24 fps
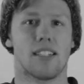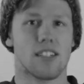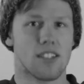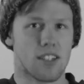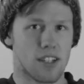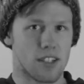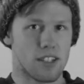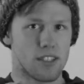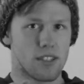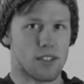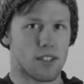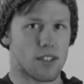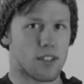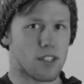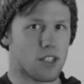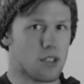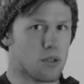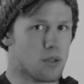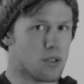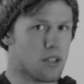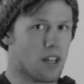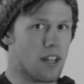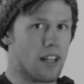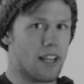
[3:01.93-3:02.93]
so that you can
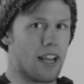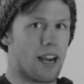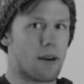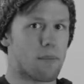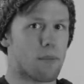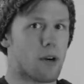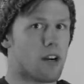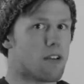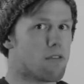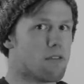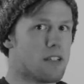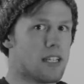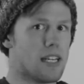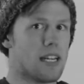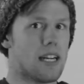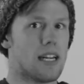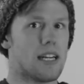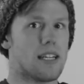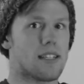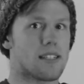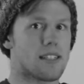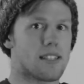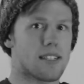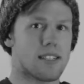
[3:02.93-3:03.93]
use the camera
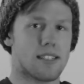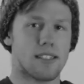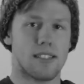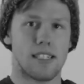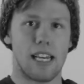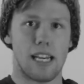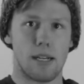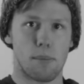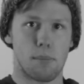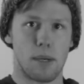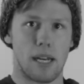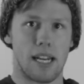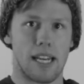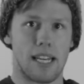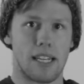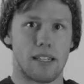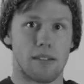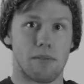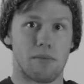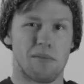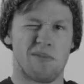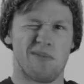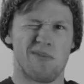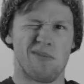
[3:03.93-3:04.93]
really stably.
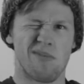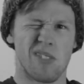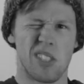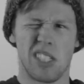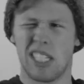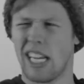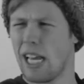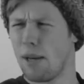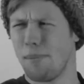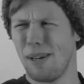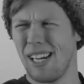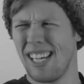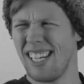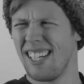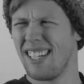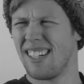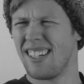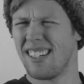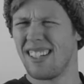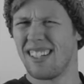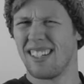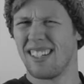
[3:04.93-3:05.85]
Stably?